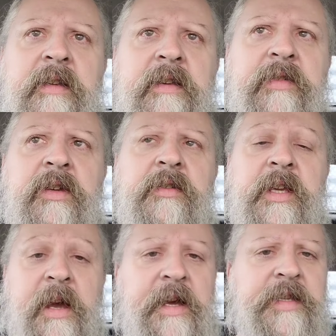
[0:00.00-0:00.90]
even though the
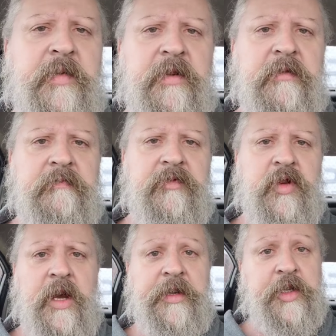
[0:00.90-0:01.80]
gods were
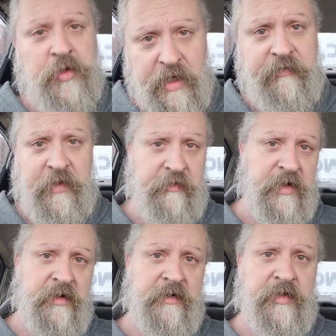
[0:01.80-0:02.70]
trying to trick
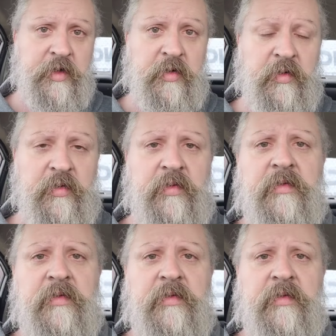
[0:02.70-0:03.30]
Fenrir to